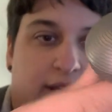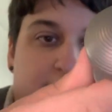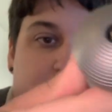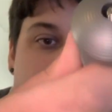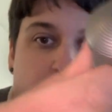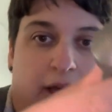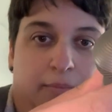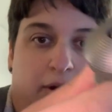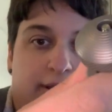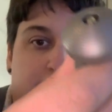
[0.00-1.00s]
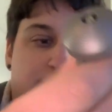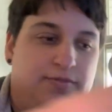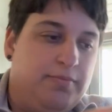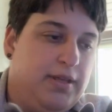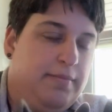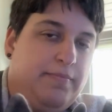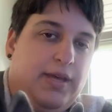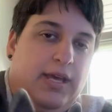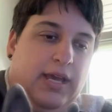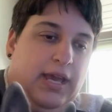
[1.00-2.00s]
This is what I bought this from them
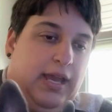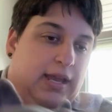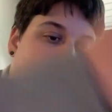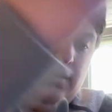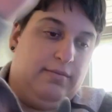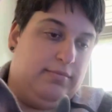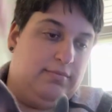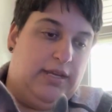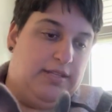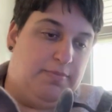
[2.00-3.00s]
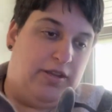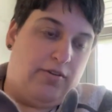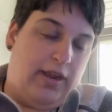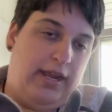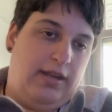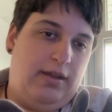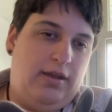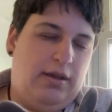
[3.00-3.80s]
and um, it's been great.